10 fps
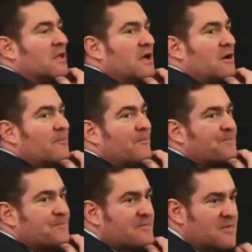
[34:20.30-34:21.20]
Now,
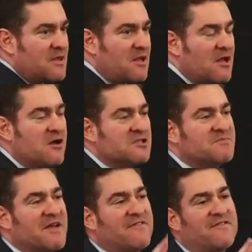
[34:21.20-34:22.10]
I'll
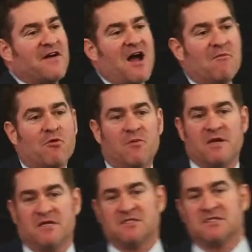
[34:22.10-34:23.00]
speak for five more
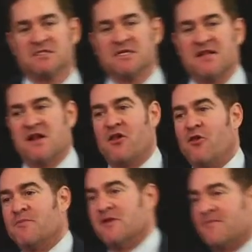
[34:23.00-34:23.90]
minutes and then I'll open it